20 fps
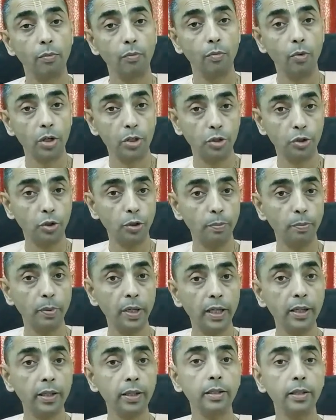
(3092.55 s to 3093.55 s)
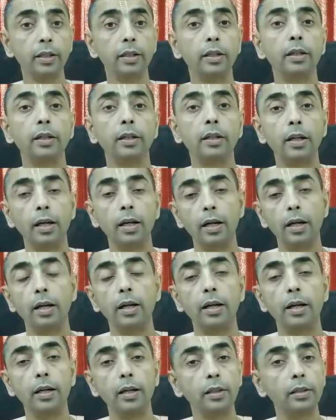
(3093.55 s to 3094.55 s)
What should be
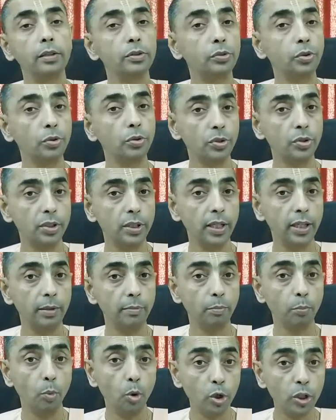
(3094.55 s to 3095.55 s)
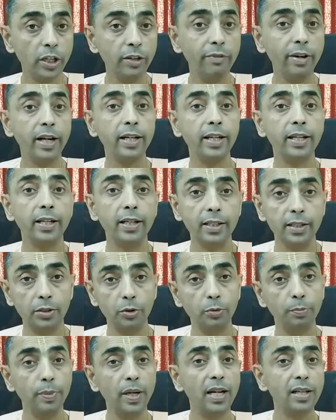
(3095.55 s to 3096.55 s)
Uh, so to say, motivating us
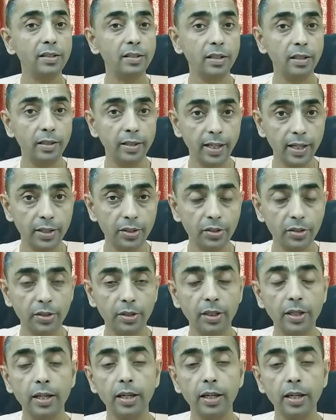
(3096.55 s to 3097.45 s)
to pass the test?